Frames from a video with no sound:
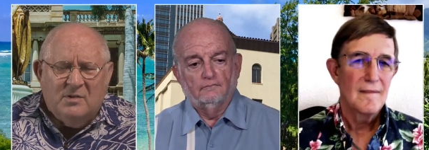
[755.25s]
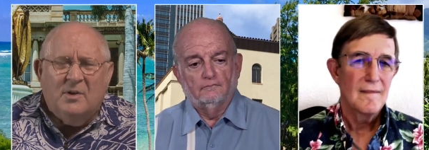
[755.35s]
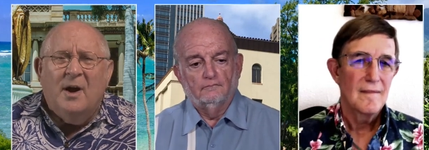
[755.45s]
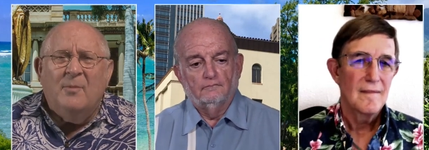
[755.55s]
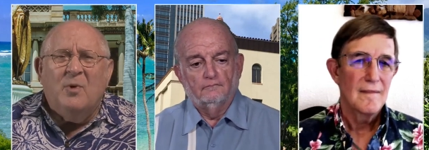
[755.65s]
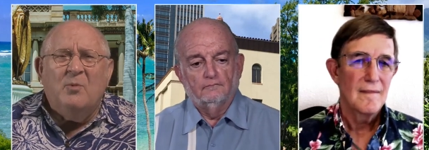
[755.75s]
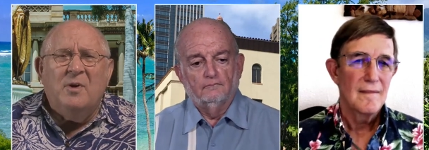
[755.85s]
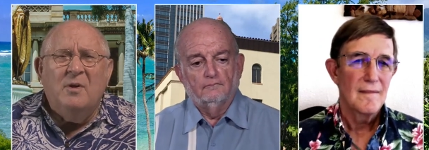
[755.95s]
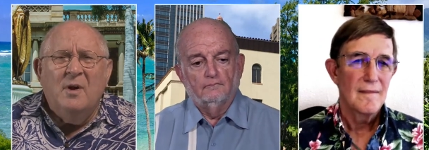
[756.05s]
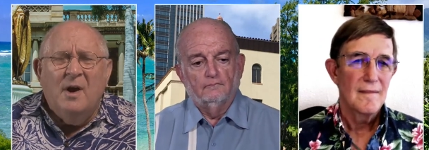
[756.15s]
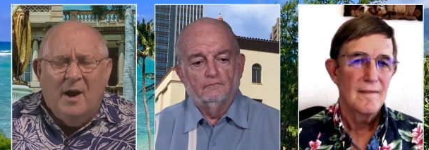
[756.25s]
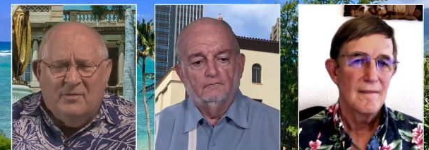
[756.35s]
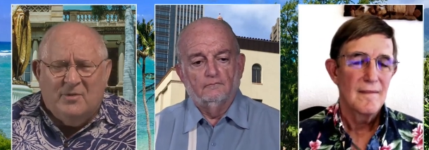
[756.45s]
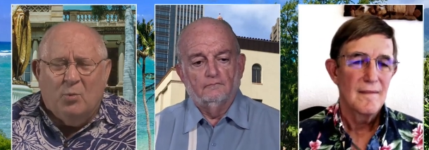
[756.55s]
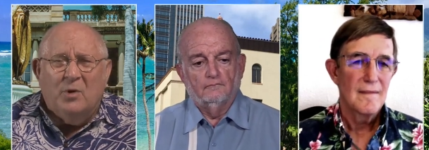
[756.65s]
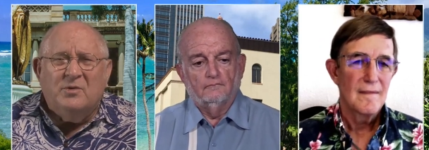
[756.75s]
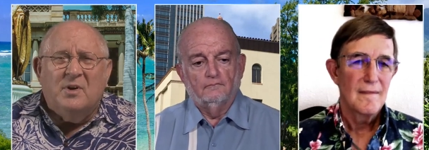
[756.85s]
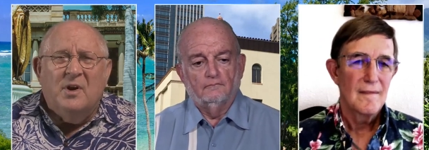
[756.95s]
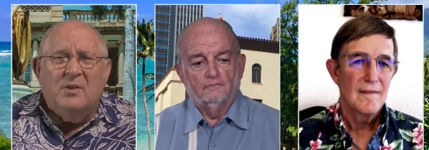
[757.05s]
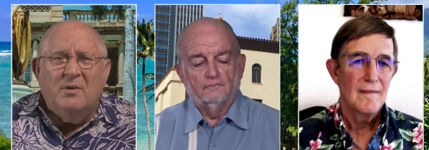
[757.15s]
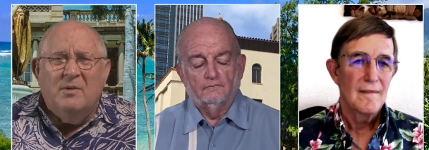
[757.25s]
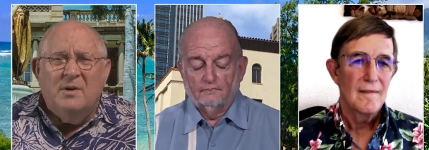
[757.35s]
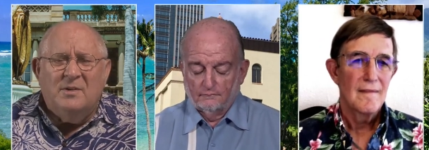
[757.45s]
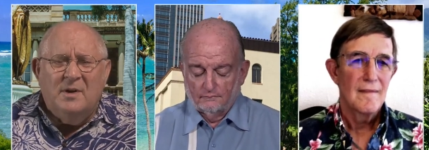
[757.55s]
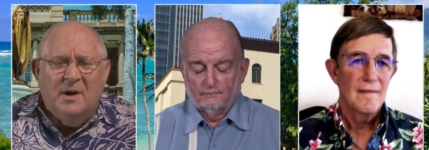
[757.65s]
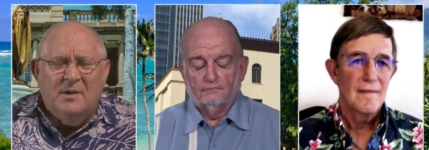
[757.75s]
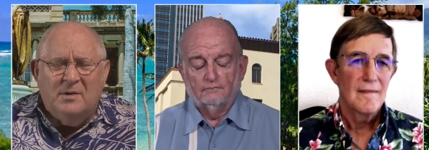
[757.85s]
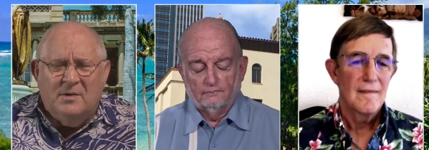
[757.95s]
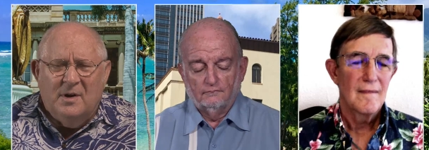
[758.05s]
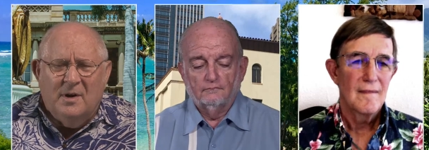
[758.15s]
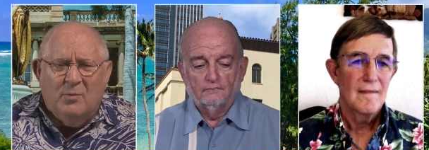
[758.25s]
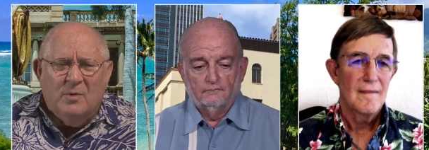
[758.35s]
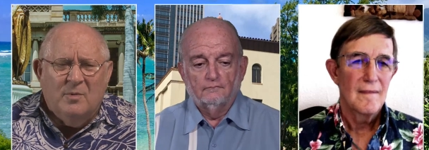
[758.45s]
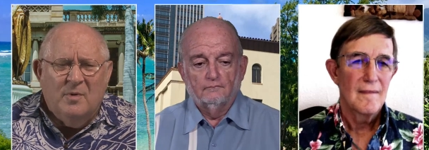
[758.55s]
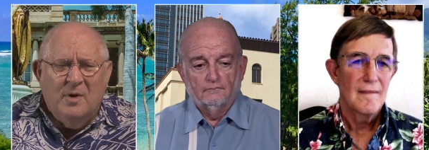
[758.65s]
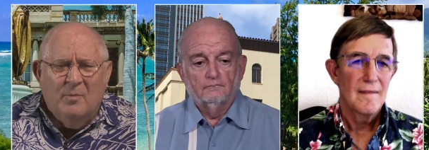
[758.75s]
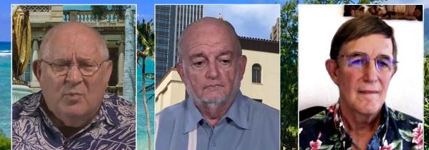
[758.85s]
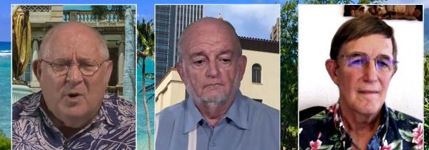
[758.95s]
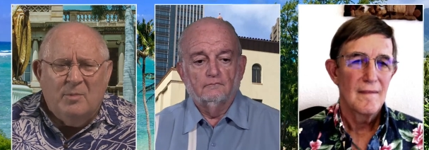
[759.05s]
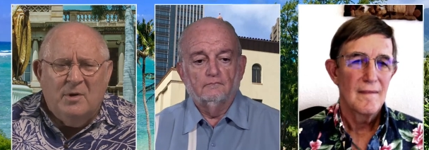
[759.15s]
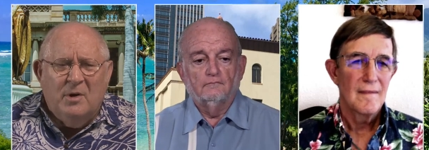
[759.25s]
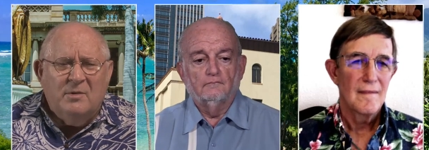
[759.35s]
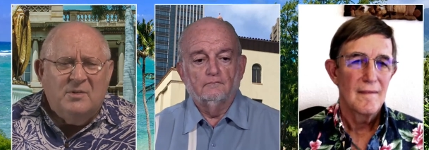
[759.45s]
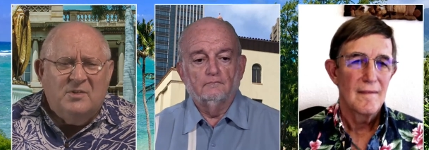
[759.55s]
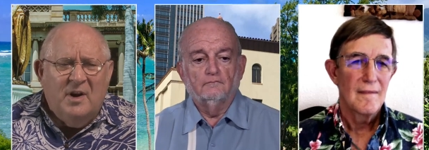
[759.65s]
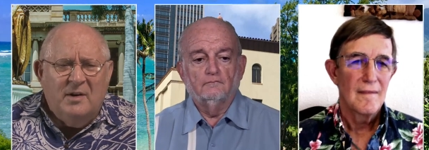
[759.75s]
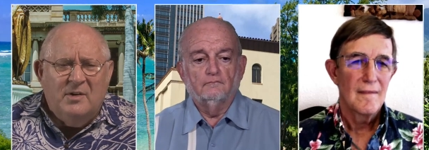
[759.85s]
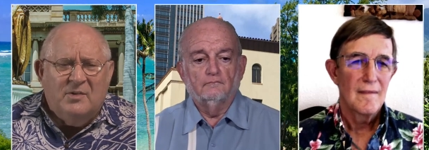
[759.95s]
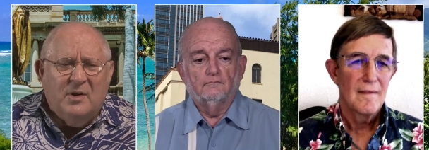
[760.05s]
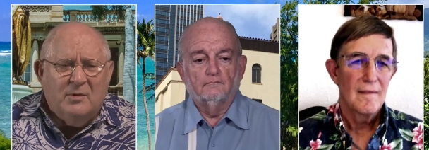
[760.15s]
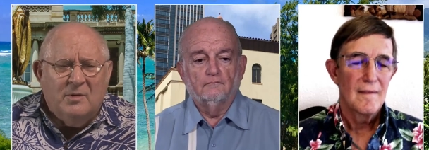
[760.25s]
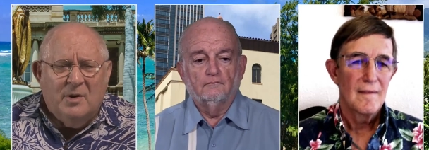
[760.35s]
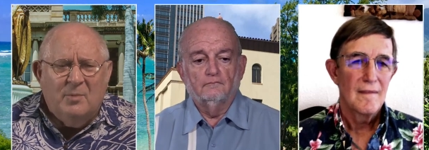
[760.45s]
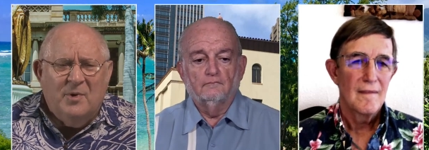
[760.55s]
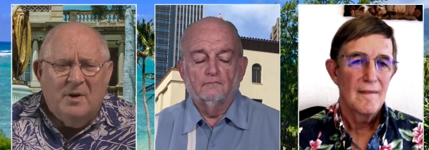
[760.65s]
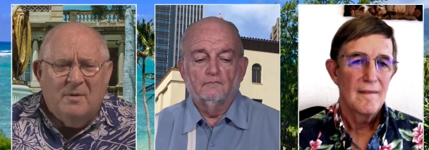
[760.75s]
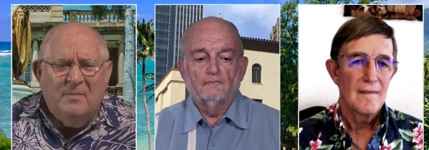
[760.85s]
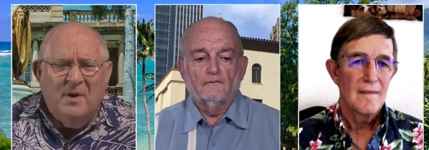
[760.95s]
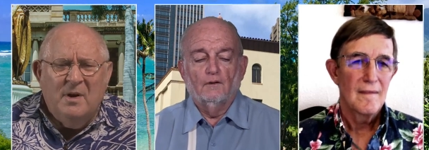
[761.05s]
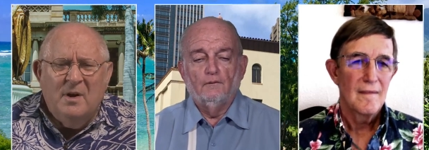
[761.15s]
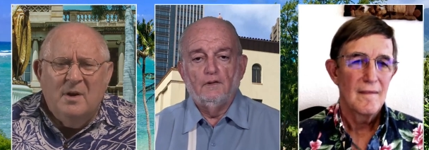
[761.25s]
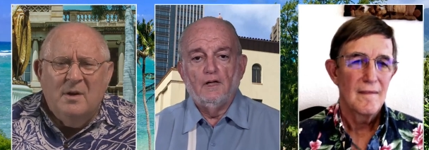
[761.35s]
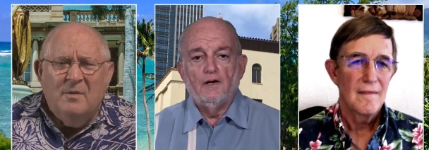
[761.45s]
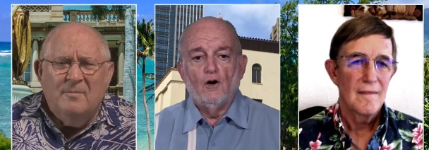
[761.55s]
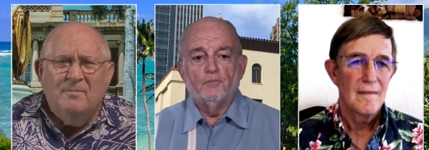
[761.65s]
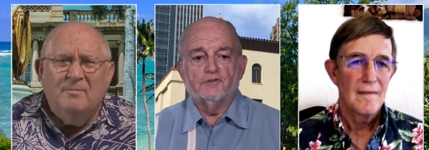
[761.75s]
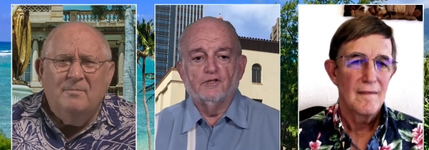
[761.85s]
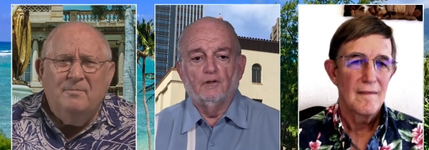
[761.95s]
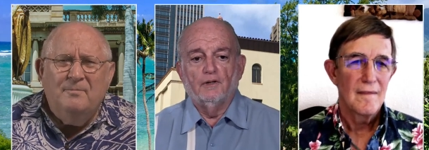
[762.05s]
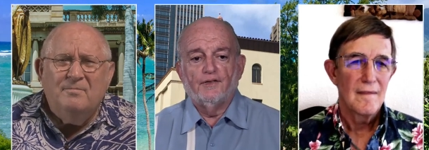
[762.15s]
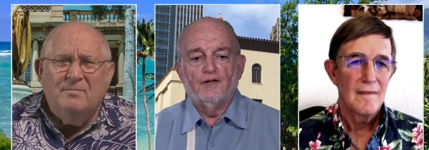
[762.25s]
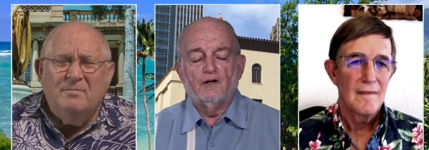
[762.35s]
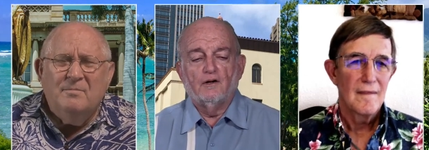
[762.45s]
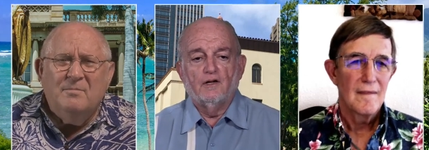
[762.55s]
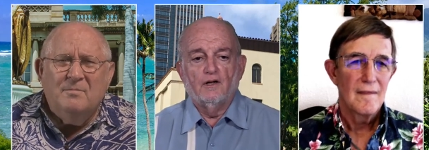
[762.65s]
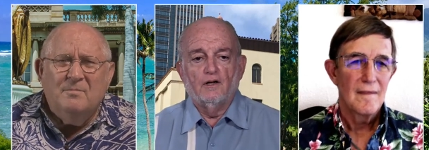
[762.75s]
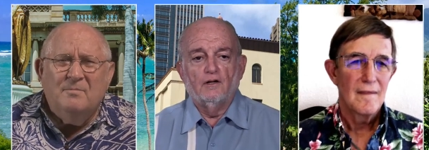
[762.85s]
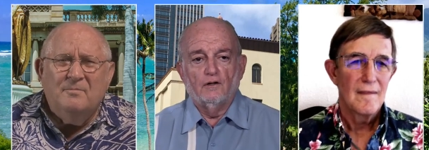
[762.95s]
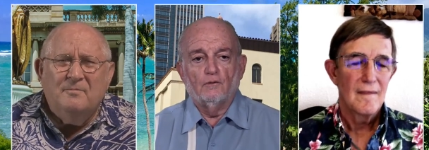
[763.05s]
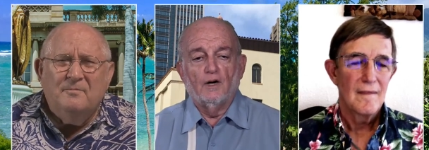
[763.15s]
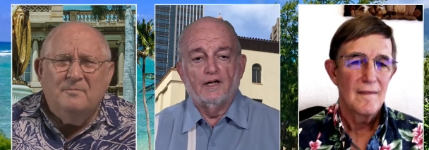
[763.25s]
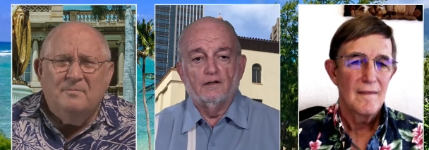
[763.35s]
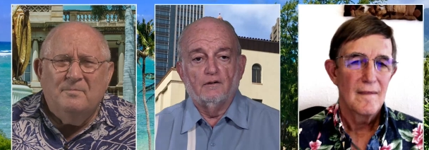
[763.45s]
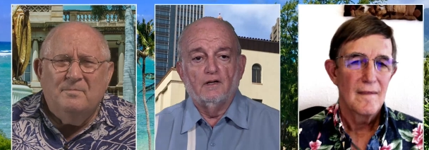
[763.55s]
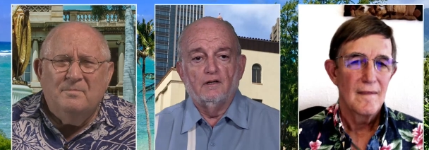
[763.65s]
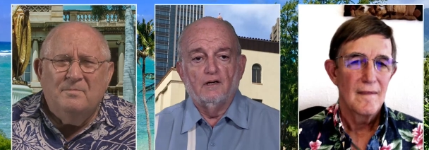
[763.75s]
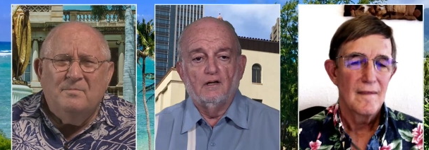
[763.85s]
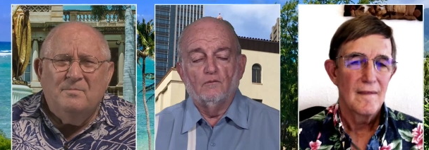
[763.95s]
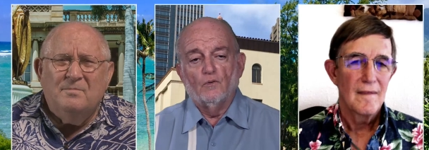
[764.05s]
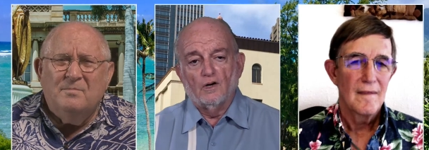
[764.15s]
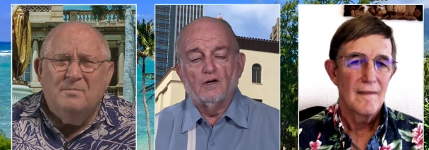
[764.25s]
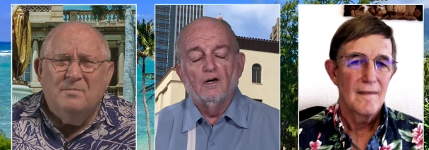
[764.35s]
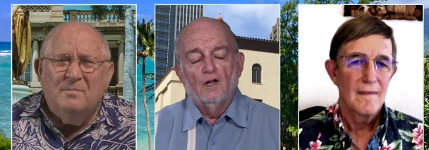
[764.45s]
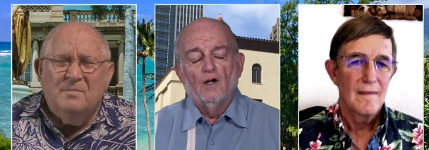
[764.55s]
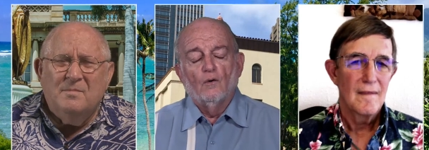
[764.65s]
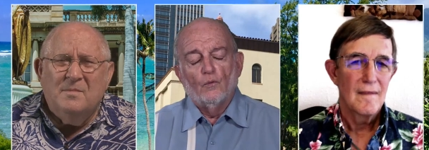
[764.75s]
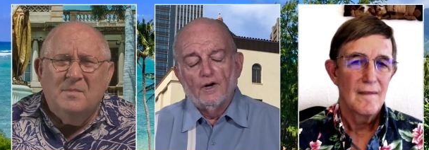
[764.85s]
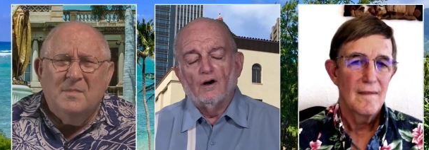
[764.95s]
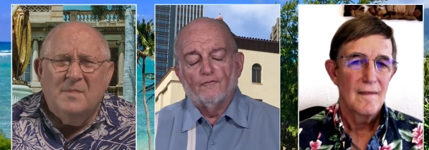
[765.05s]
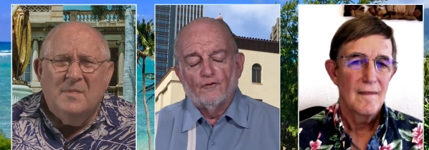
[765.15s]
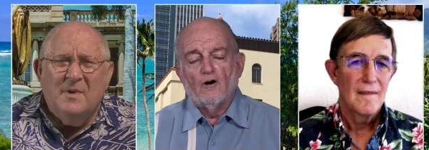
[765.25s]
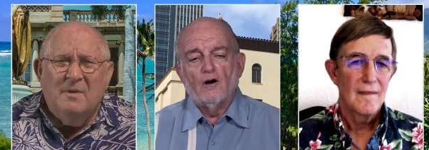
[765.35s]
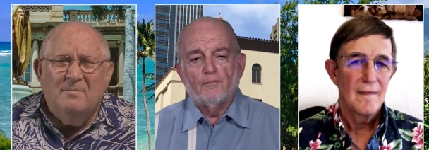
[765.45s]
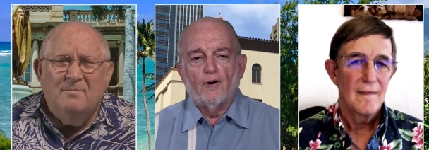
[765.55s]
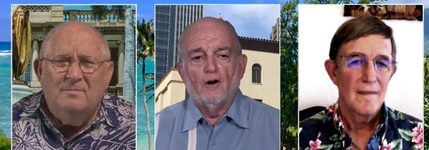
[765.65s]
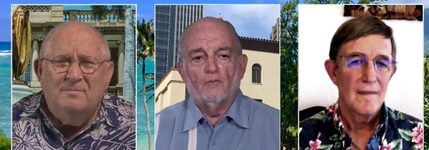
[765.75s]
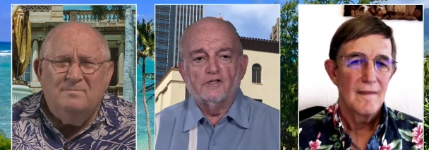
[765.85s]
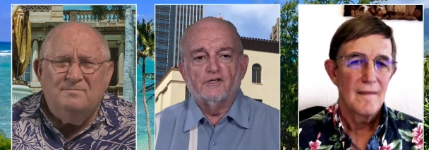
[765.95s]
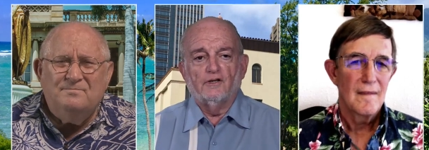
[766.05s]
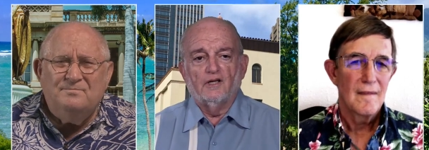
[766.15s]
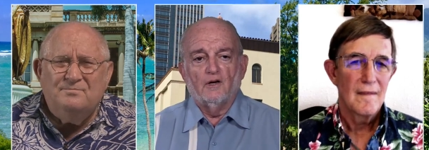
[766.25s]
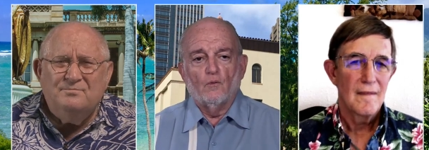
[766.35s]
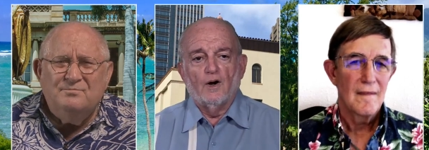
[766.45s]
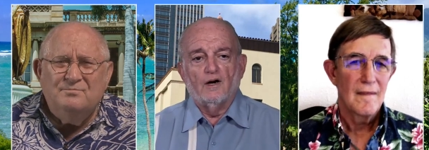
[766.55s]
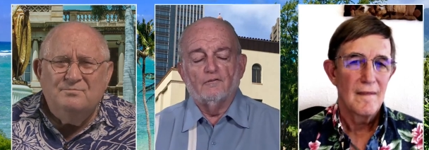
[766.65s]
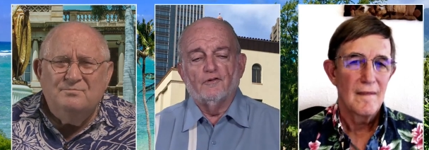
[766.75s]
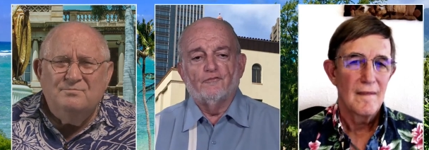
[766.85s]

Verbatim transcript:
Speaker 1: a time when we have to work together, and at the end of the day, we'll probably understand each other a little better.
Speaker 2: Well, I hope so. I think you're right, and, and we're we are, for our part, we're certainly aware of the